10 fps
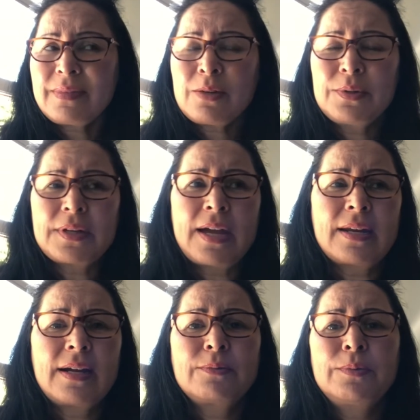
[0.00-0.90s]
we thought
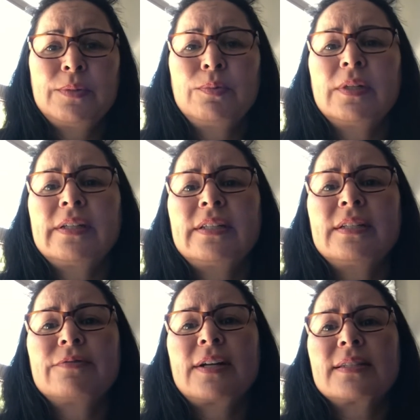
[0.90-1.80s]
we really need
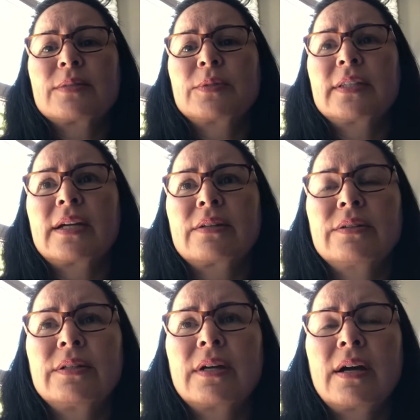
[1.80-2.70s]
to find someone that
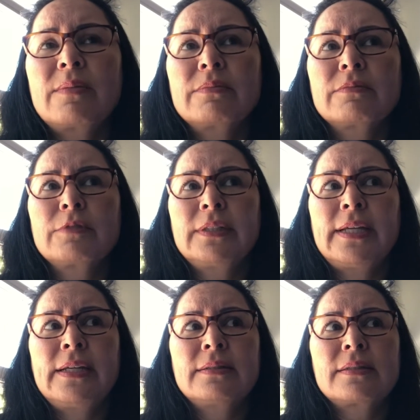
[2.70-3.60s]
could
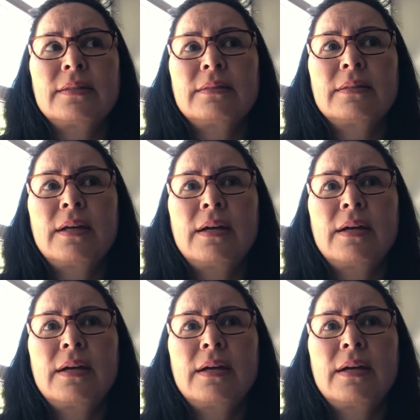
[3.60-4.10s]
relate and